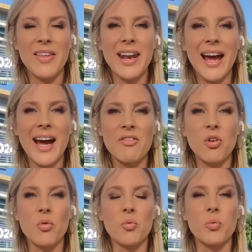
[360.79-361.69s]
that have
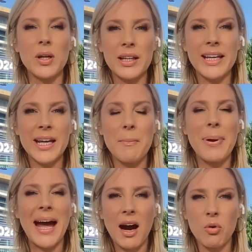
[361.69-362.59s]
really
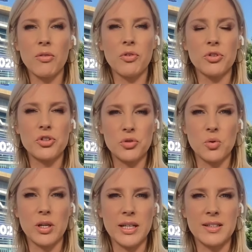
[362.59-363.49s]
powerful
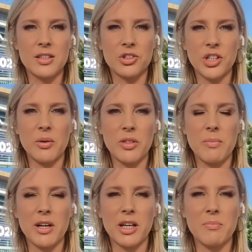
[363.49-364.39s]
stories to share with
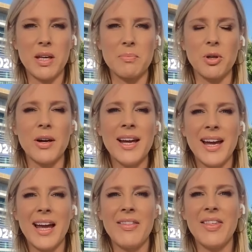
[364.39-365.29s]
American people.
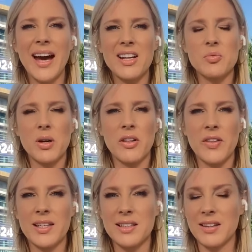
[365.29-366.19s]
And that is one of the
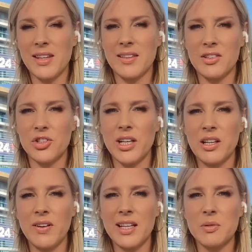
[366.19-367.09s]
things I think that
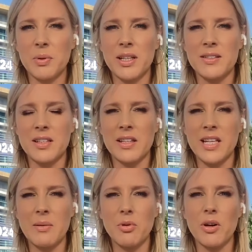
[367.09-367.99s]
J.D. Vance brings to the
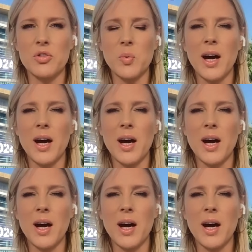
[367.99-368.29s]
table as